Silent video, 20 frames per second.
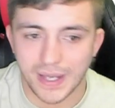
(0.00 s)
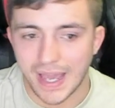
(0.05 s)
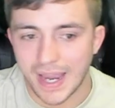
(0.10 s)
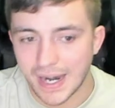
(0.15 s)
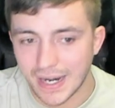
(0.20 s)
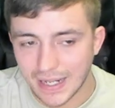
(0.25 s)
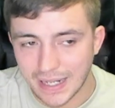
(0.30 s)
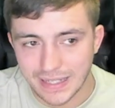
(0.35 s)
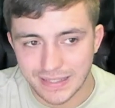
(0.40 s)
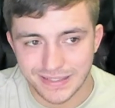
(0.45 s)

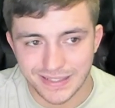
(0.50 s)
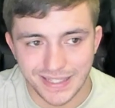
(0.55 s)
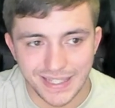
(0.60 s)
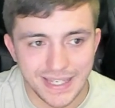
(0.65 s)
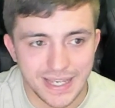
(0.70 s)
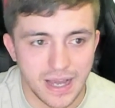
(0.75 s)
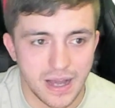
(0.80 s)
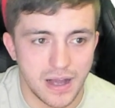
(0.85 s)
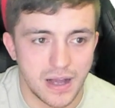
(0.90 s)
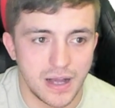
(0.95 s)
and against
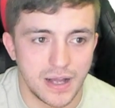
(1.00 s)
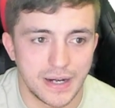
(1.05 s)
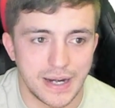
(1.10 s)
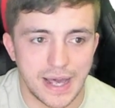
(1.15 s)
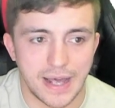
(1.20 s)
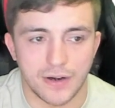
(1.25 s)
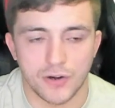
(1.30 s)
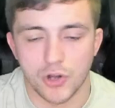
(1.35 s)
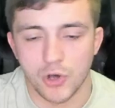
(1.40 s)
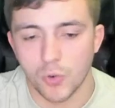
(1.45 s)
Leon.
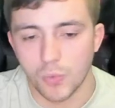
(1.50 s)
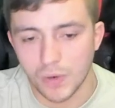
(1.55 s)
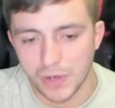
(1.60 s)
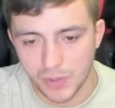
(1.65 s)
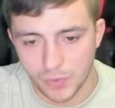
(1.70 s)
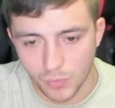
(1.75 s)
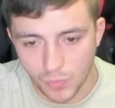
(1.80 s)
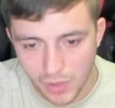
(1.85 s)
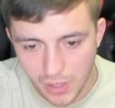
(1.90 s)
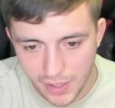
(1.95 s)
I don't know what
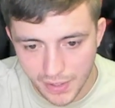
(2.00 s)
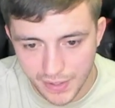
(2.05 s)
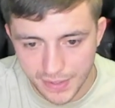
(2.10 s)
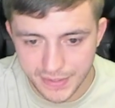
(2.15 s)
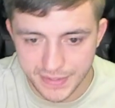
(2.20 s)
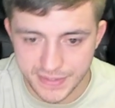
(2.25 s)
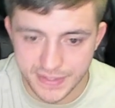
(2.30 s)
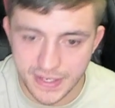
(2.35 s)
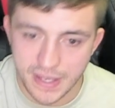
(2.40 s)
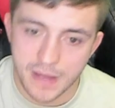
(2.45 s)
it
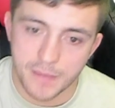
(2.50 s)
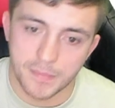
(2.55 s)
was.